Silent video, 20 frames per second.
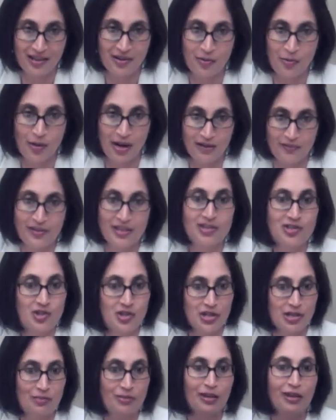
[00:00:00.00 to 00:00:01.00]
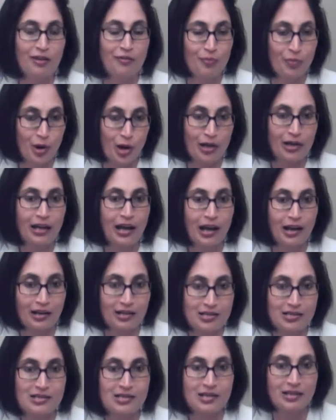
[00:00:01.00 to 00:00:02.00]
one-way streaming of
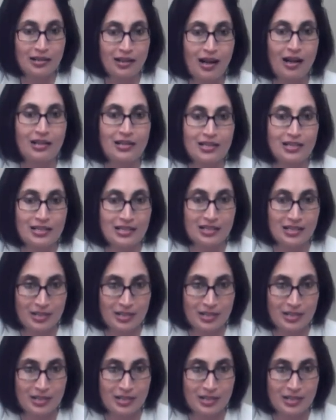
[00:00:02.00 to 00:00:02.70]
broadcast content.